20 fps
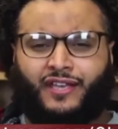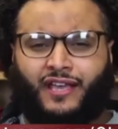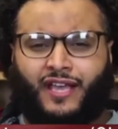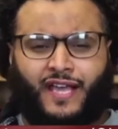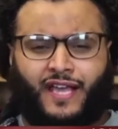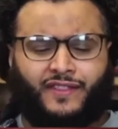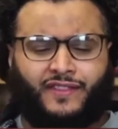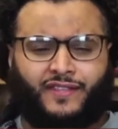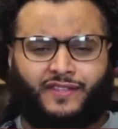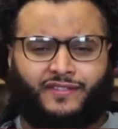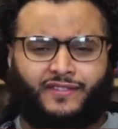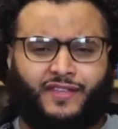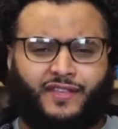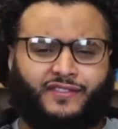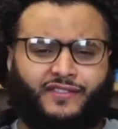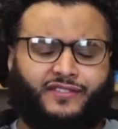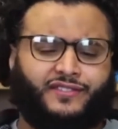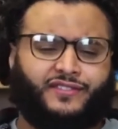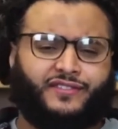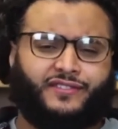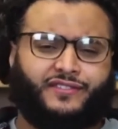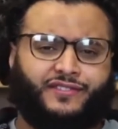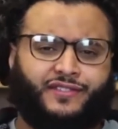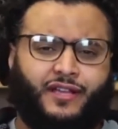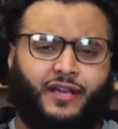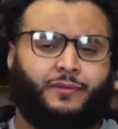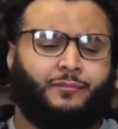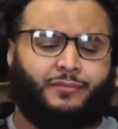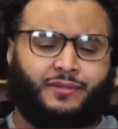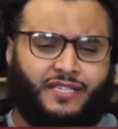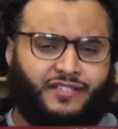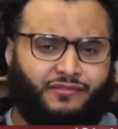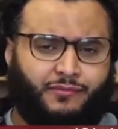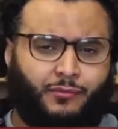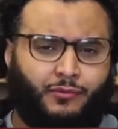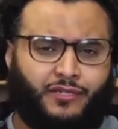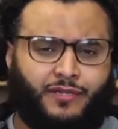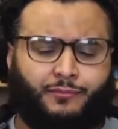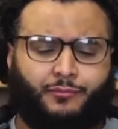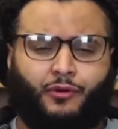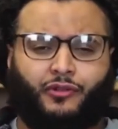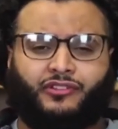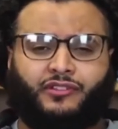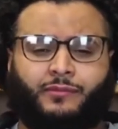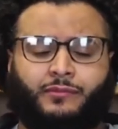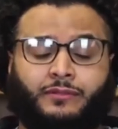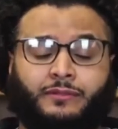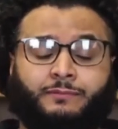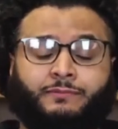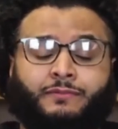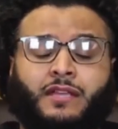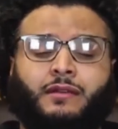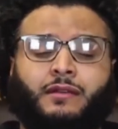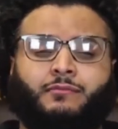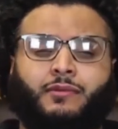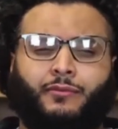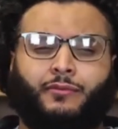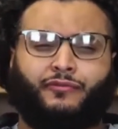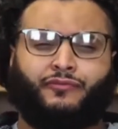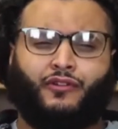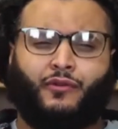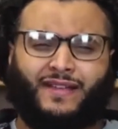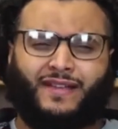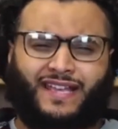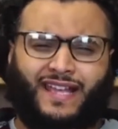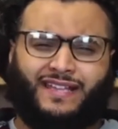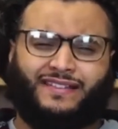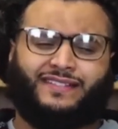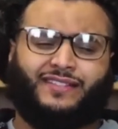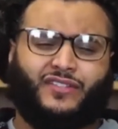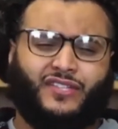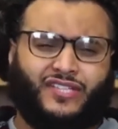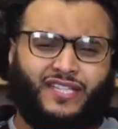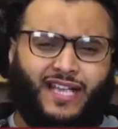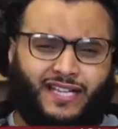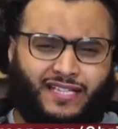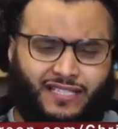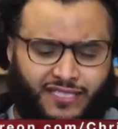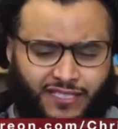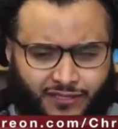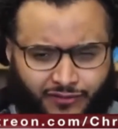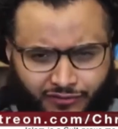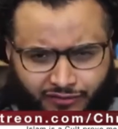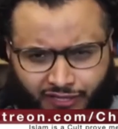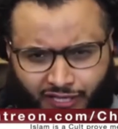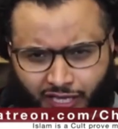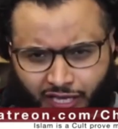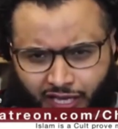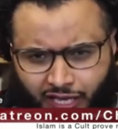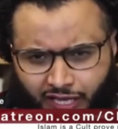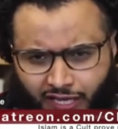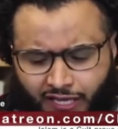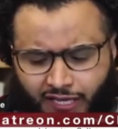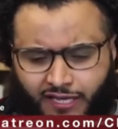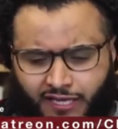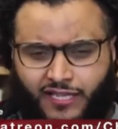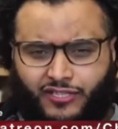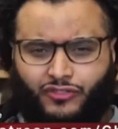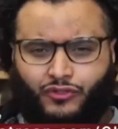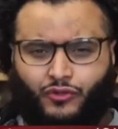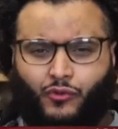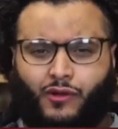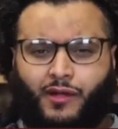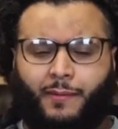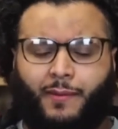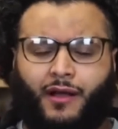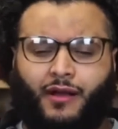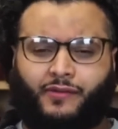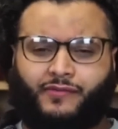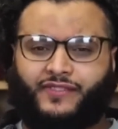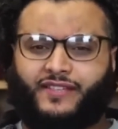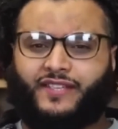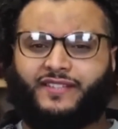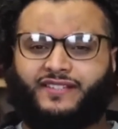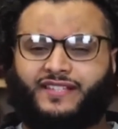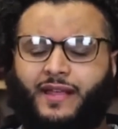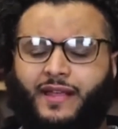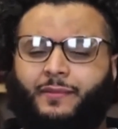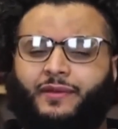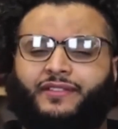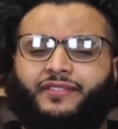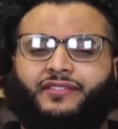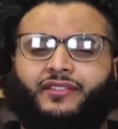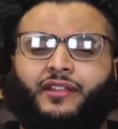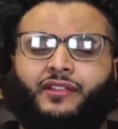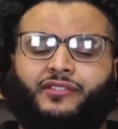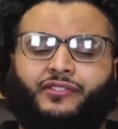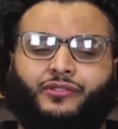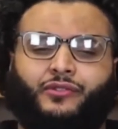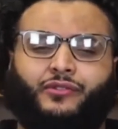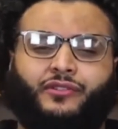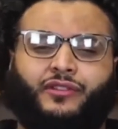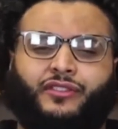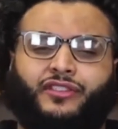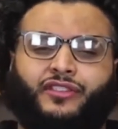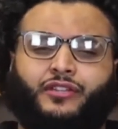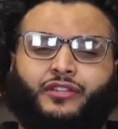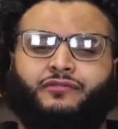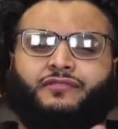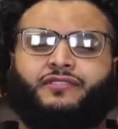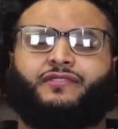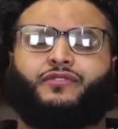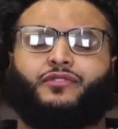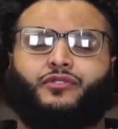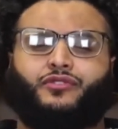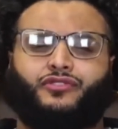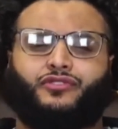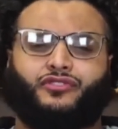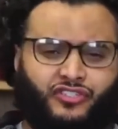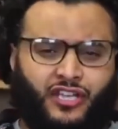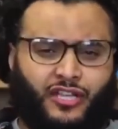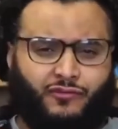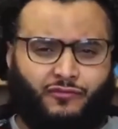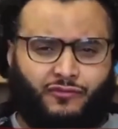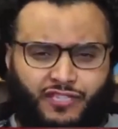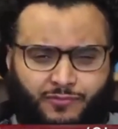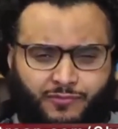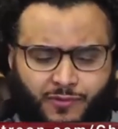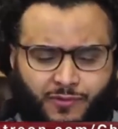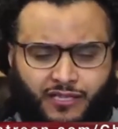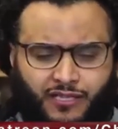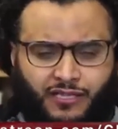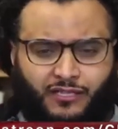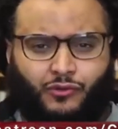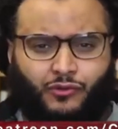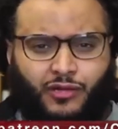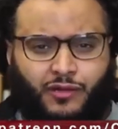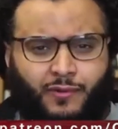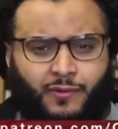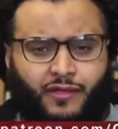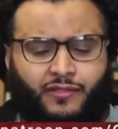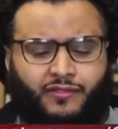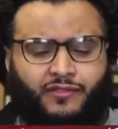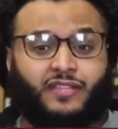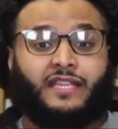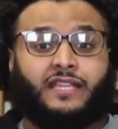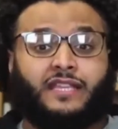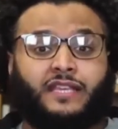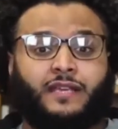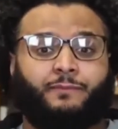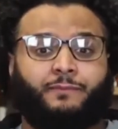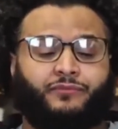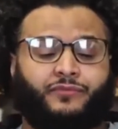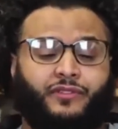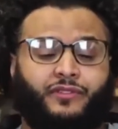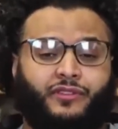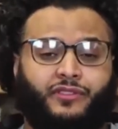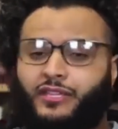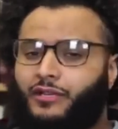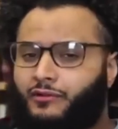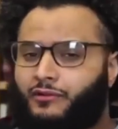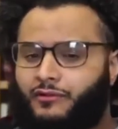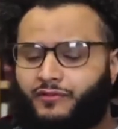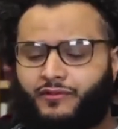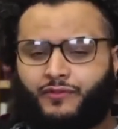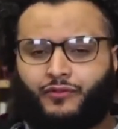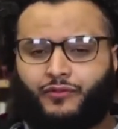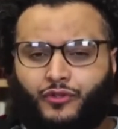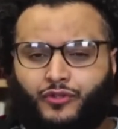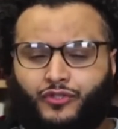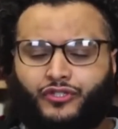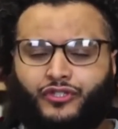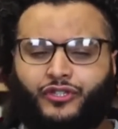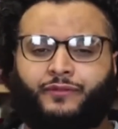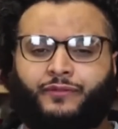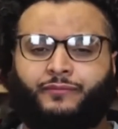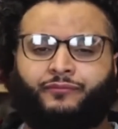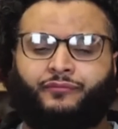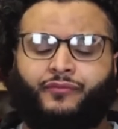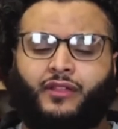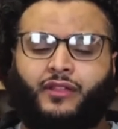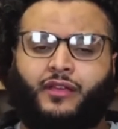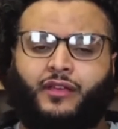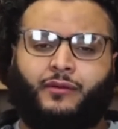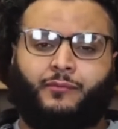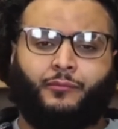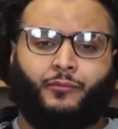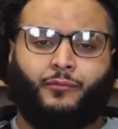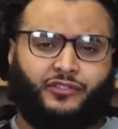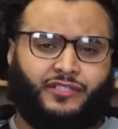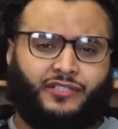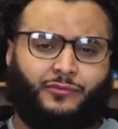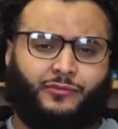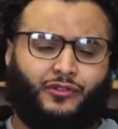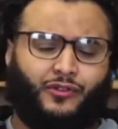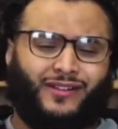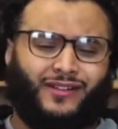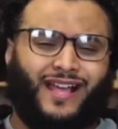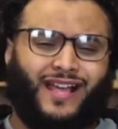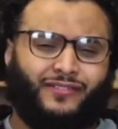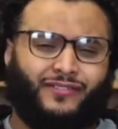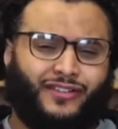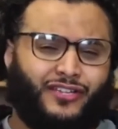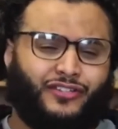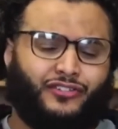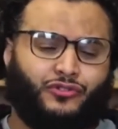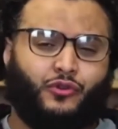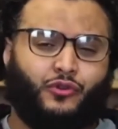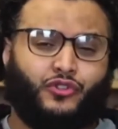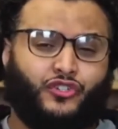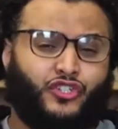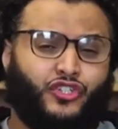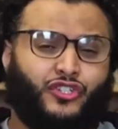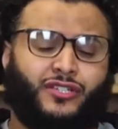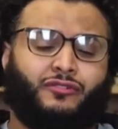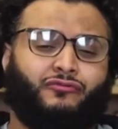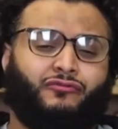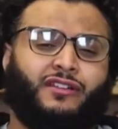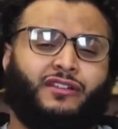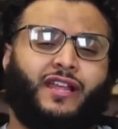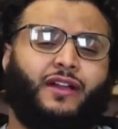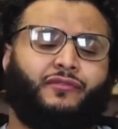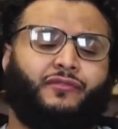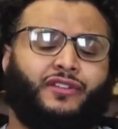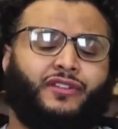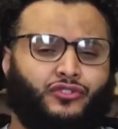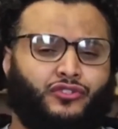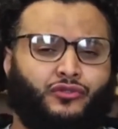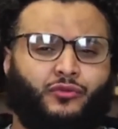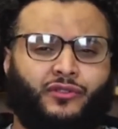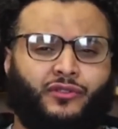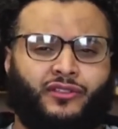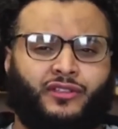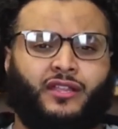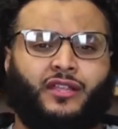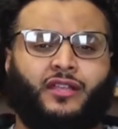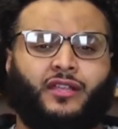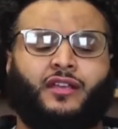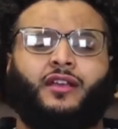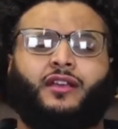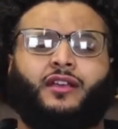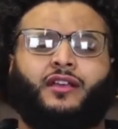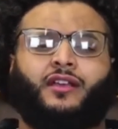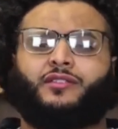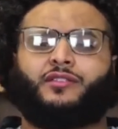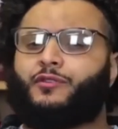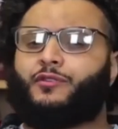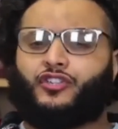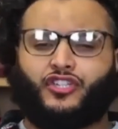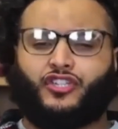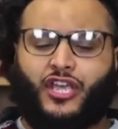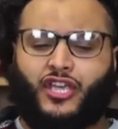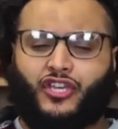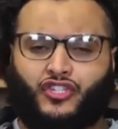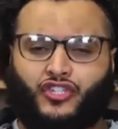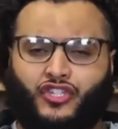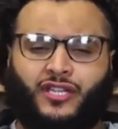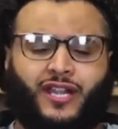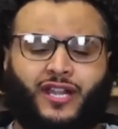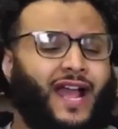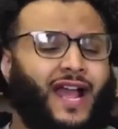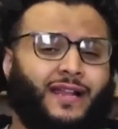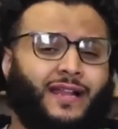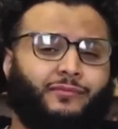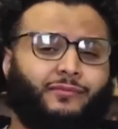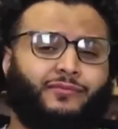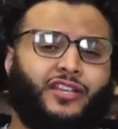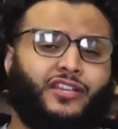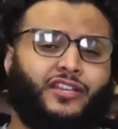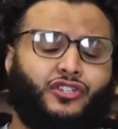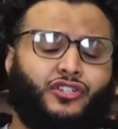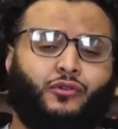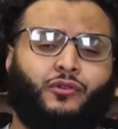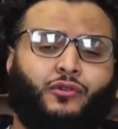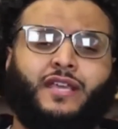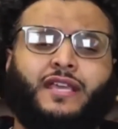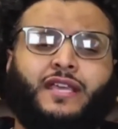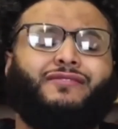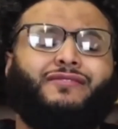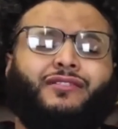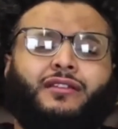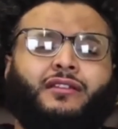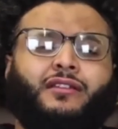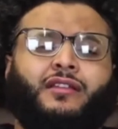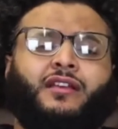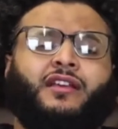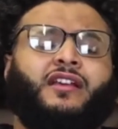And they say this is unbelievable and impossible. But before we get to this hadith, let's talk about the Islamic stance on the theory of evolution. Generally speaking, talking about the theory of evolution, Muslims don't have an issue or shouldn't really have an issue with speciation, adaptation, or even